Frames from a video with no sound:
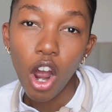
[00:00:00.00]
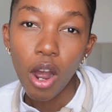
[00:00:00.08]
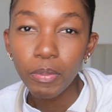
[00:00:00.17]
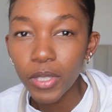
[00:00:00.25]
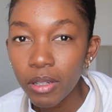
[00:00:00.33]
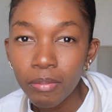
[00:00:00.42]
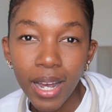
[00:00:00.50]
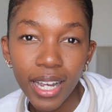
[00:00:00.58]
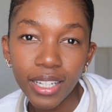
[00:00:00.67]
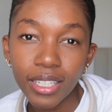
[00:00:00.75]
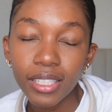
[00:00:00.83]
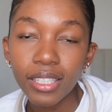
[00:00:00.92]

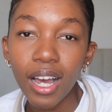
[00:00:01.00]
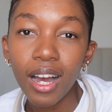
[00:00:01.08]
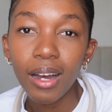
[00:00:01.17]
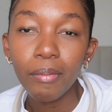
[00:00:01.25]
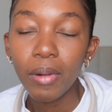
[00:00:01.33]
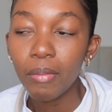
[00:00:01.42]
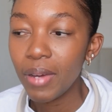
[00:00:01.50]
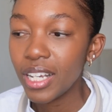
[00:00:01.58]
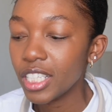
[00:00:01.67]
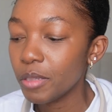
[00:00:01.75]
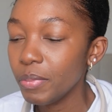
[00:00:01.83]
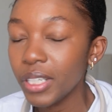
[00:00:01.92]
optimize my
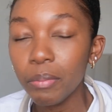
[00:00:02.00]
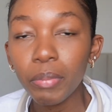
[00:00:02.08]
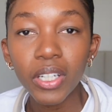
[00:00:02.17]
split